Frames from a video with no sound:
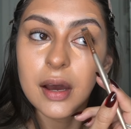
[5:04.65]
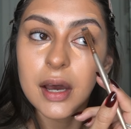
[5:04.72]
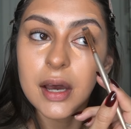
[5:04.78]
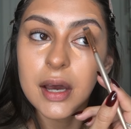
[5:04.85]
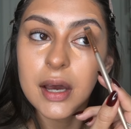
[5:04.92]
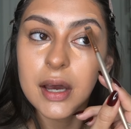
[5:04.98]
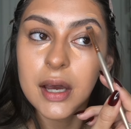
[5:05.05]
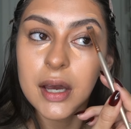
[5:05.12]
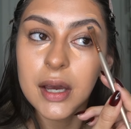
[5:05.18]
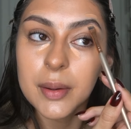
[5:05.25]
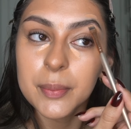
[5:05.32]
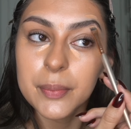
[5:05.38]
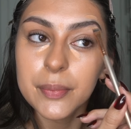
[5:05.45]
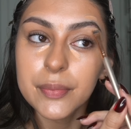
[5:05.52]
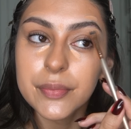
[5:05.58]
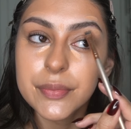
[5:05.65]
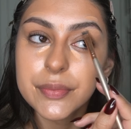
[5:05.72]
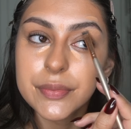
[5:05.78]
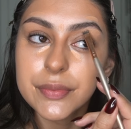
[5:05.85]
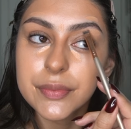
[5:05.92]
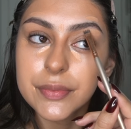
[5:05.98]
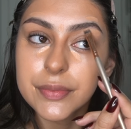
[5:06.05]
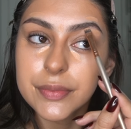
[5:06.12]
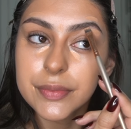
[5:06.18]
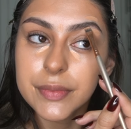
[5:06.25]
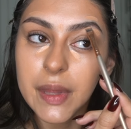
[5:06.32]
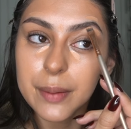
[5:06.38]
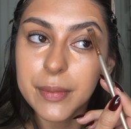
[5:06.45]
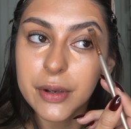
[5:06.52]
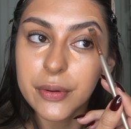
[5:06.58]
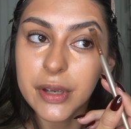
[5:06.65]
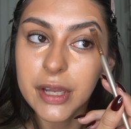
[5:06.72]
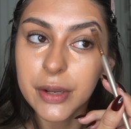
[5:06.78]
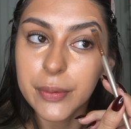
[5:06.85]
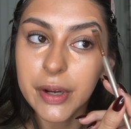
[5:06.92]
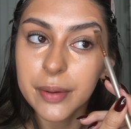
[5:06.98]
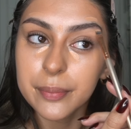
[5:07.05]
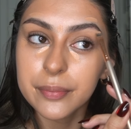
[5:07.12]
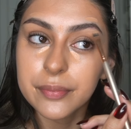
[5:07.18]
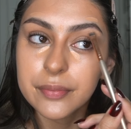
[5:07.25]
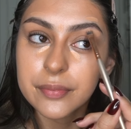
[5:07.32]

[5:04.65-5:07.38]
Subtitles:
I'm not going anywhere.